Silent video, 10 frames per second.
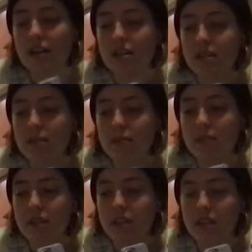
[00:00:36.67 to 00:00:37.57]
some
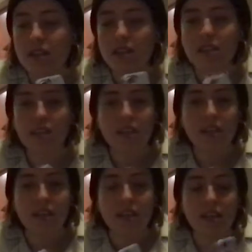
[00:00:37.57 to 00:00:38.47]

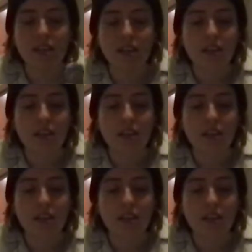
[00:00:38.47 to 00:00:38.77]
tea,